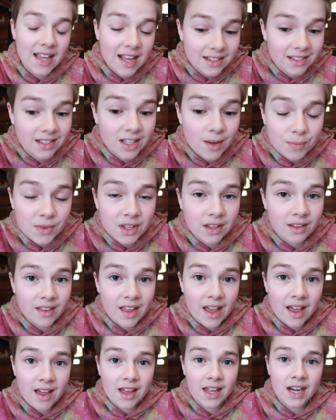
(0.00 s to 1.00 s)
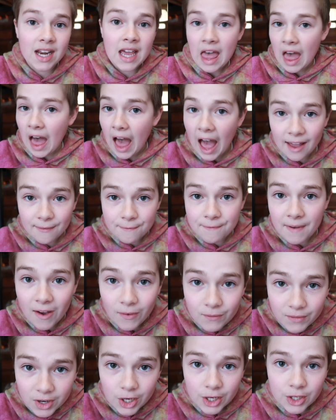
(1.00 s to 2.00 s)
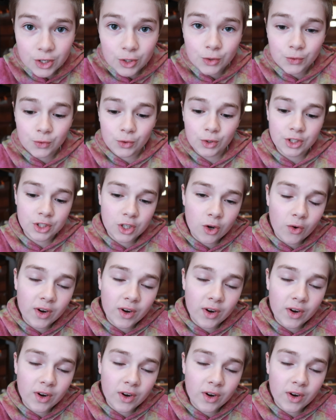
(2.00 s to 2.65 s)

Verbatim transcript: That's something that I found very useful is